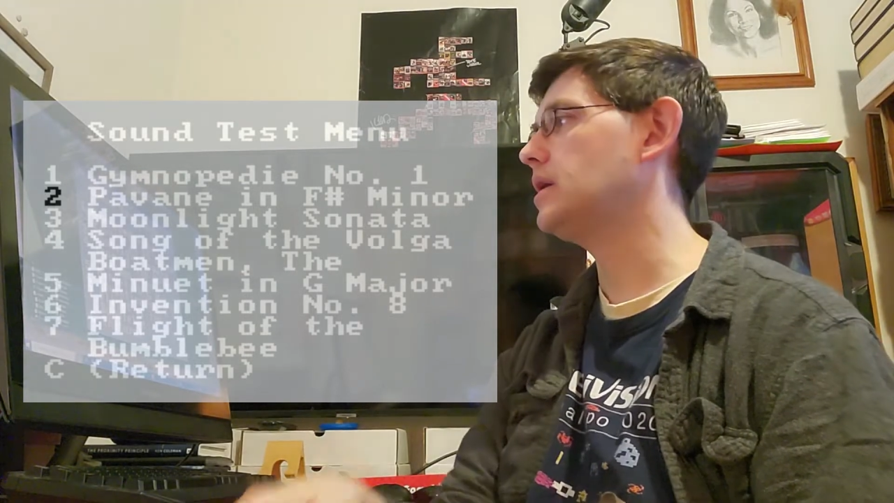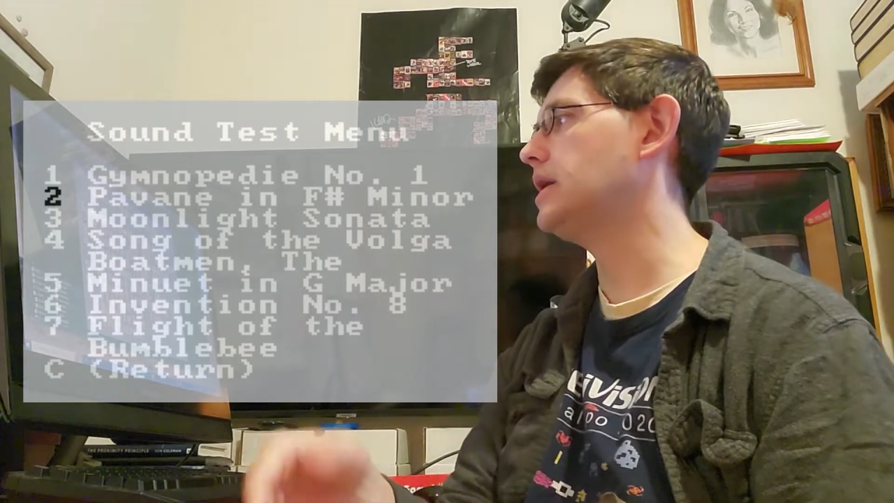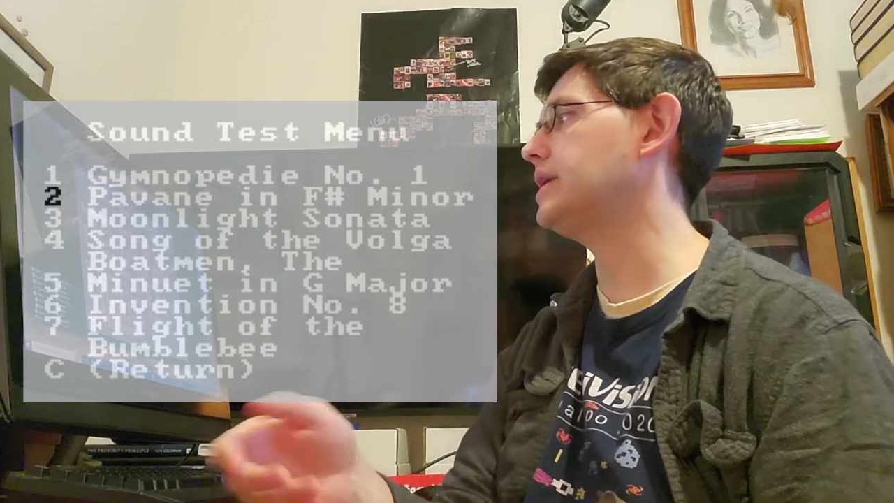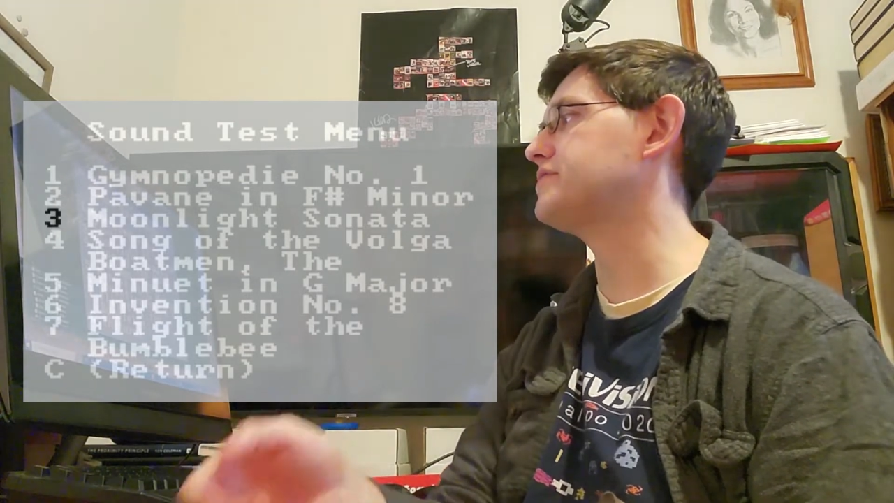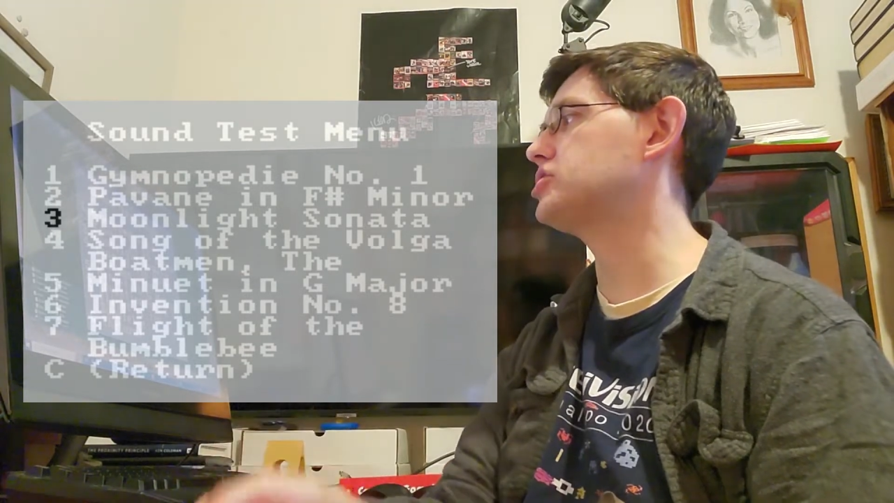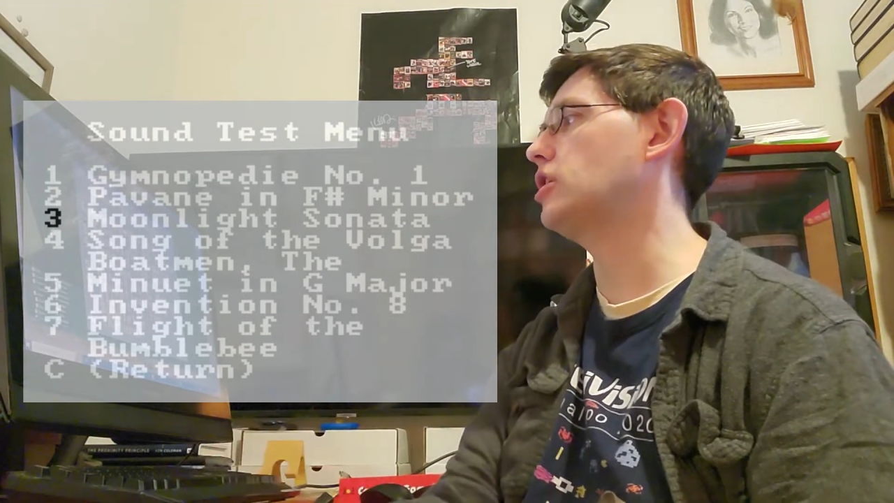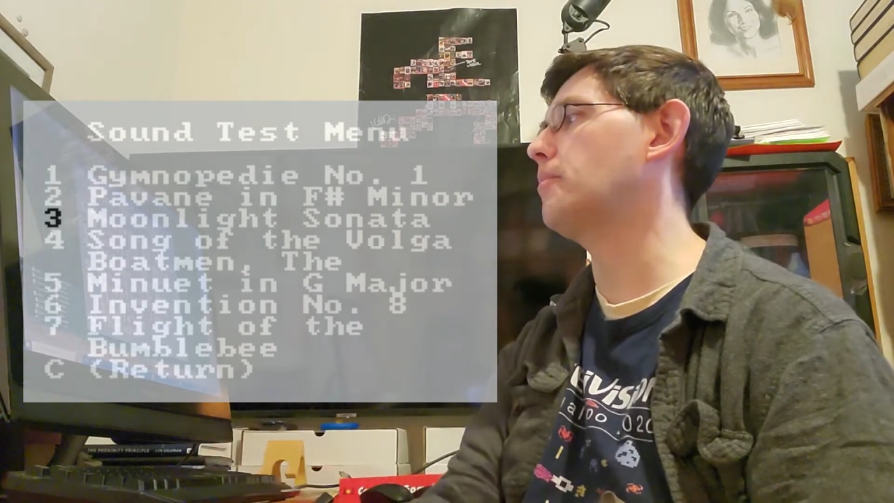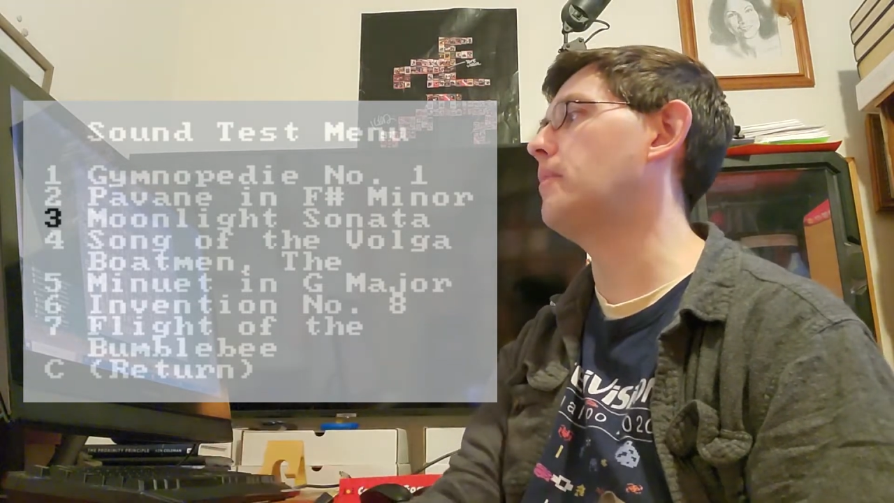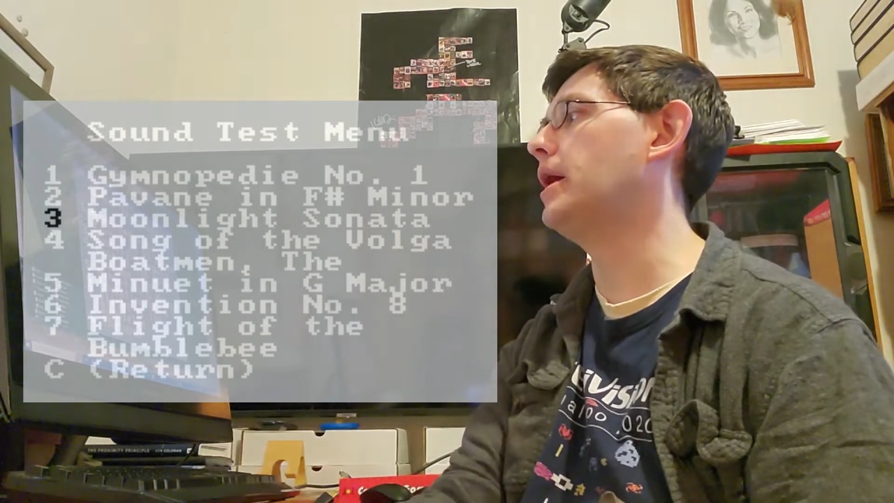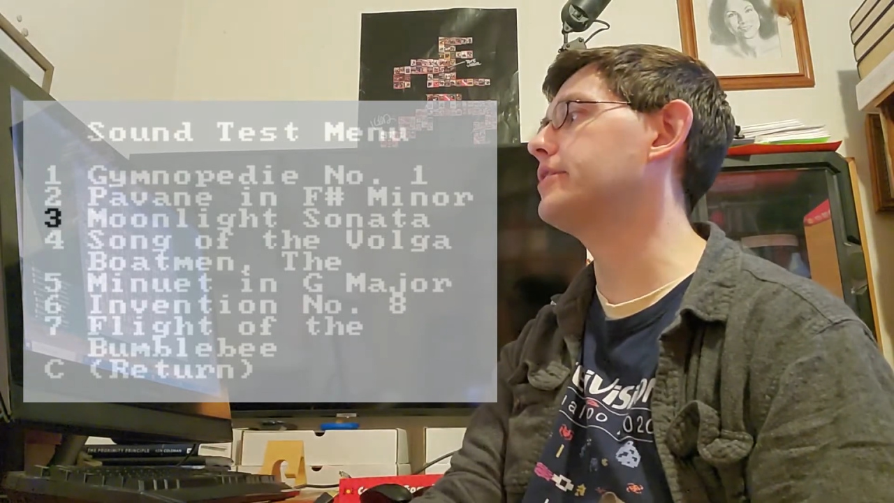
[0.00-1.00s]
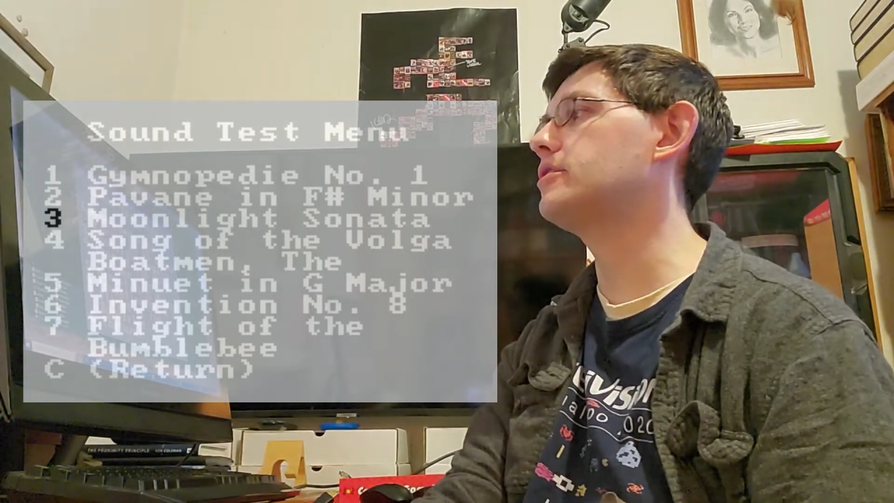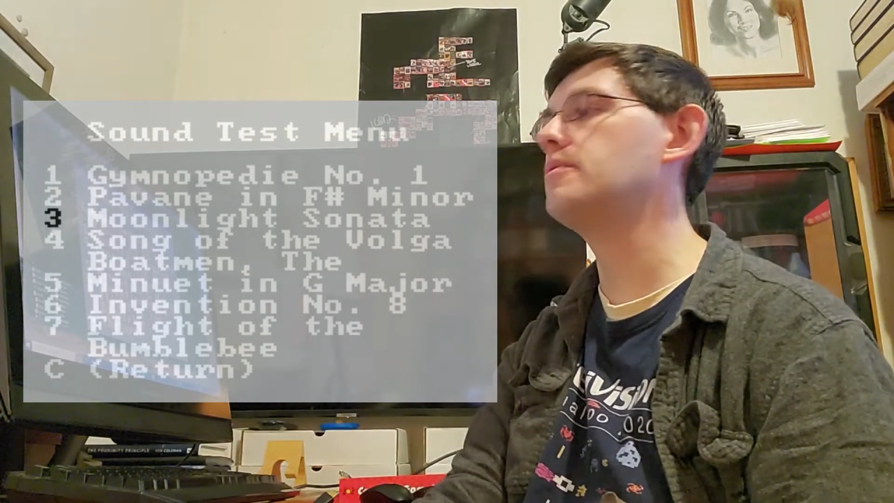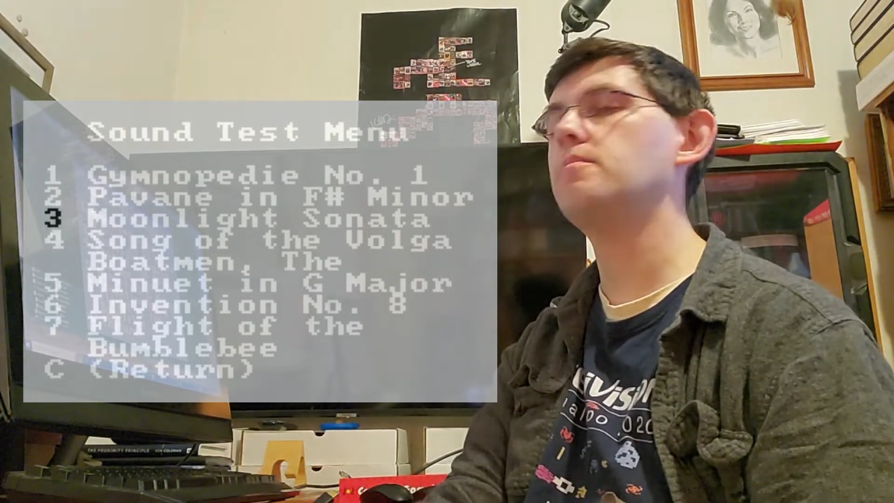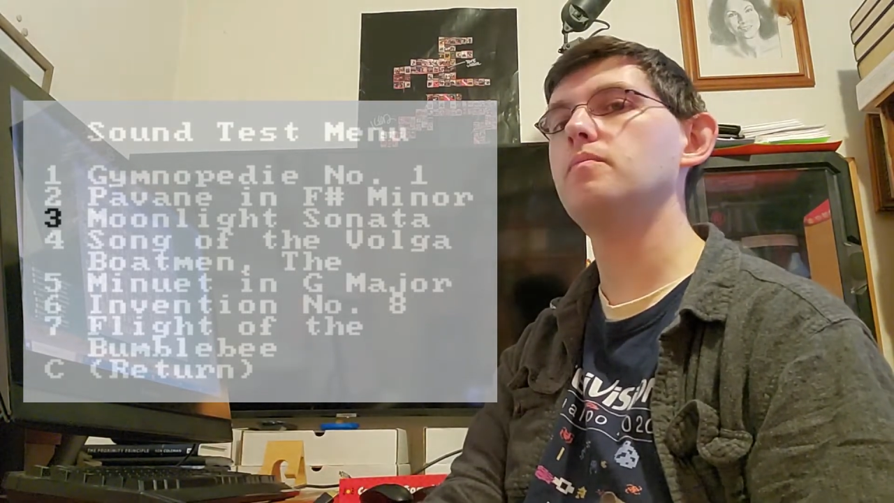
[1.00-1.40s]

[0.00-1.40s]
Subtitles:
in F-sharp minor.